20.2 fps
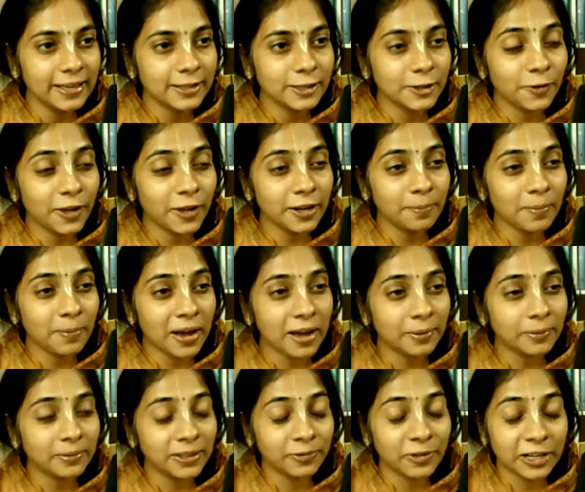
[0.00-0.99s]
So when
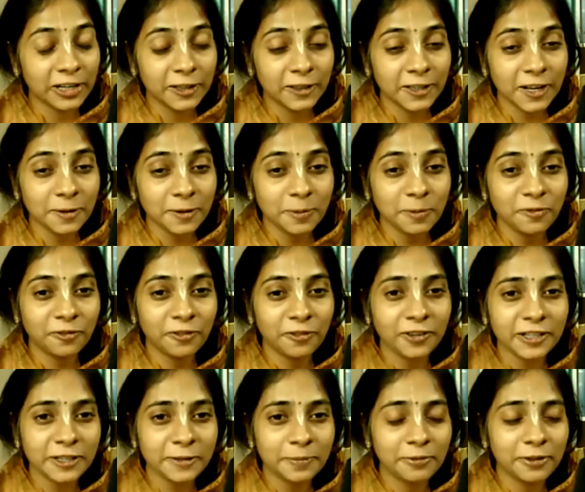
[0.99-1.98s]
Nityananda Prabhu
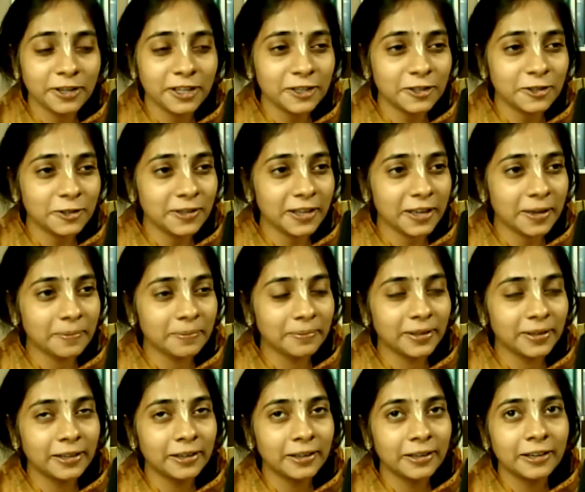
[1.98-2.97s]
first preached to
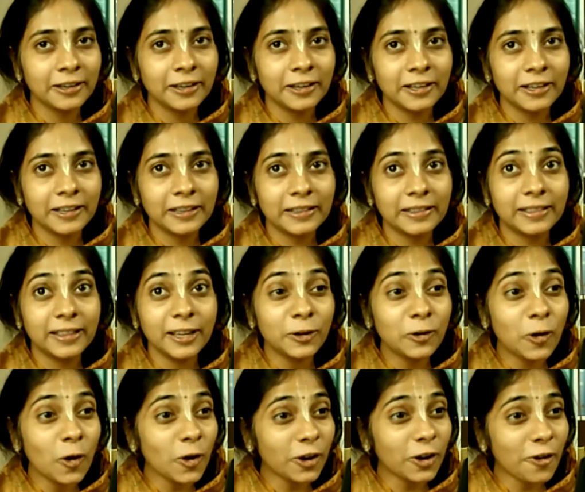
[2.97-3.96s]
them, they
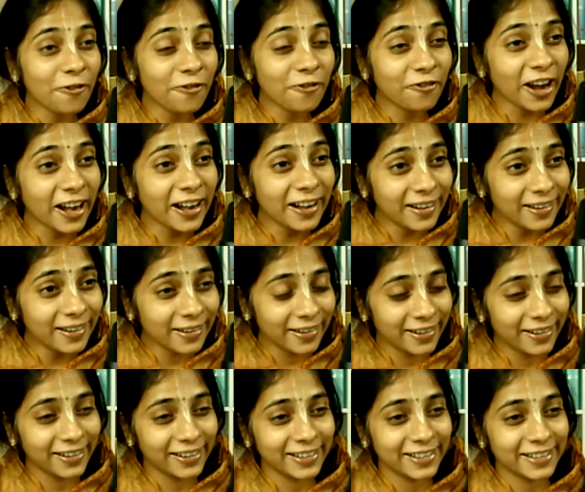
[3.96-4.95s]
got
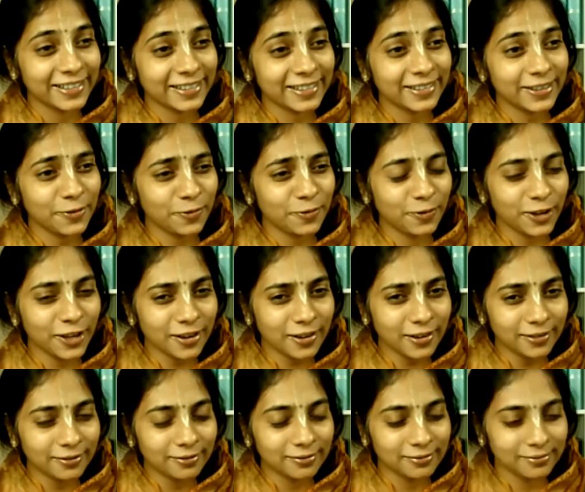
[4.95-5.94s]
offended. We
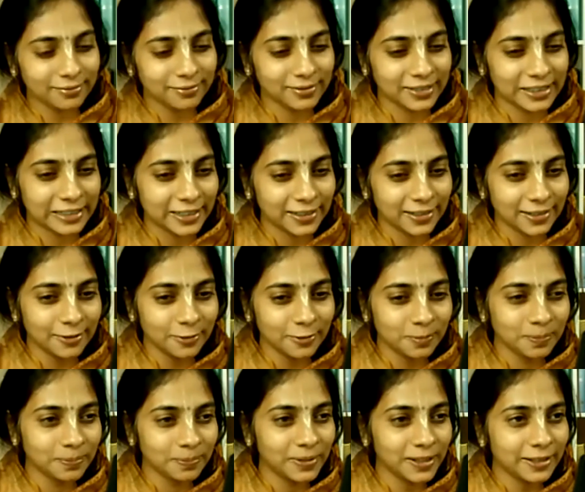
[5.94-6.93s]
are,
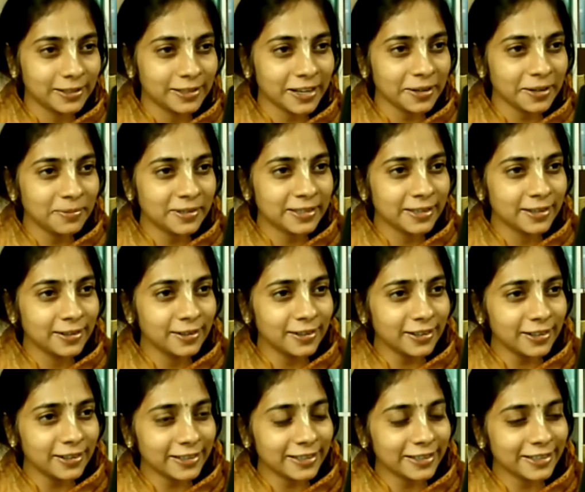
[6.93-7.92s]
big time
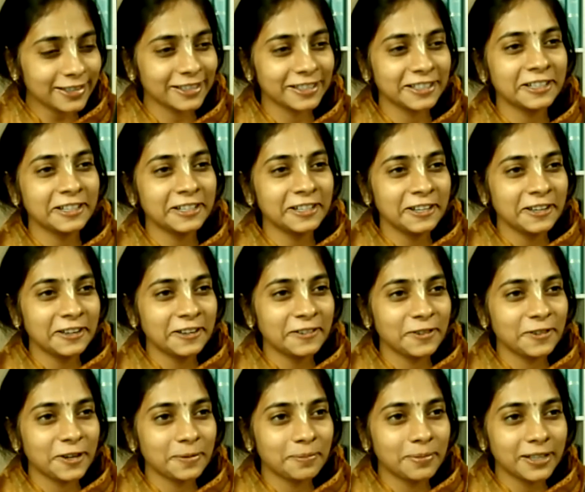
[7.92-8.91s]
sinners.
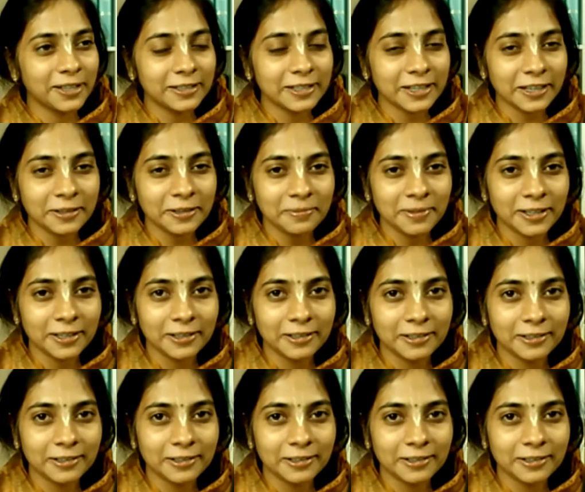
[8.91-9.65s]
We are big time